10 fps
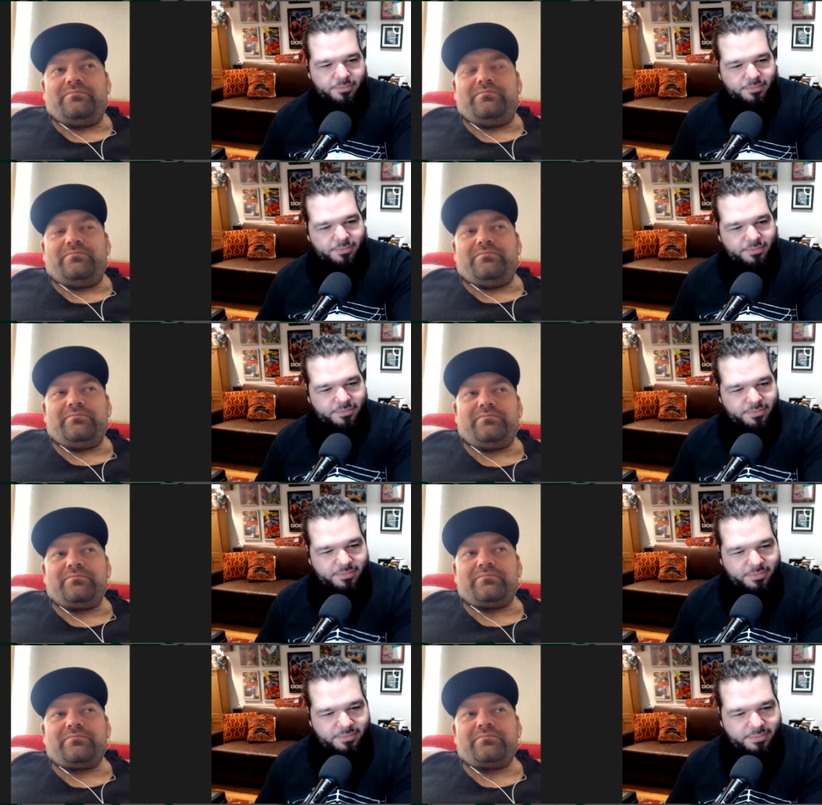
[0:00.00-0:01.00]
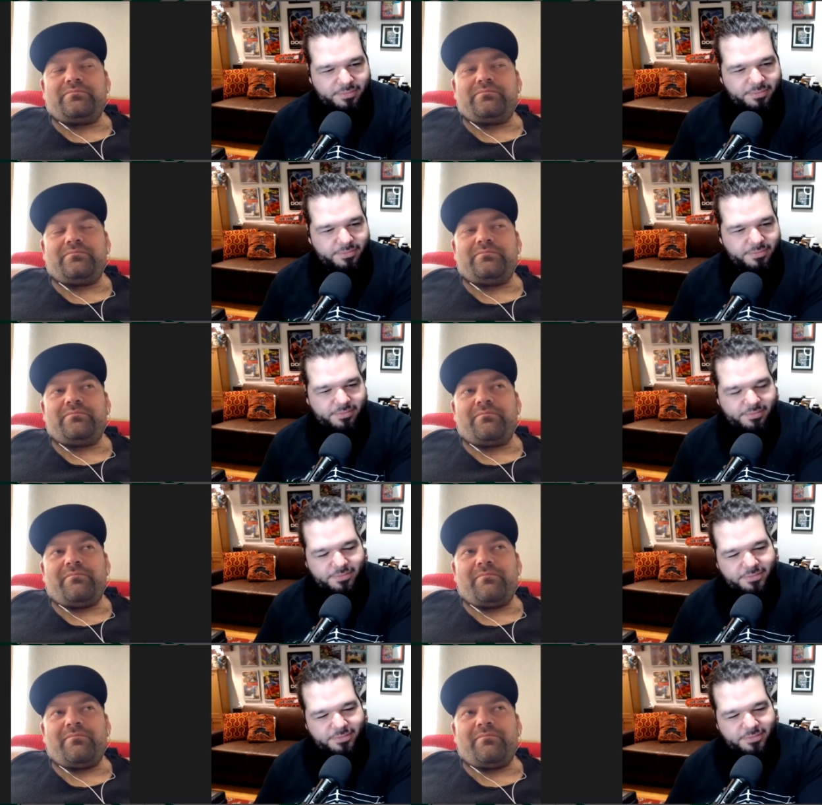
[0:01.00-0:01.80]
(no one is talking)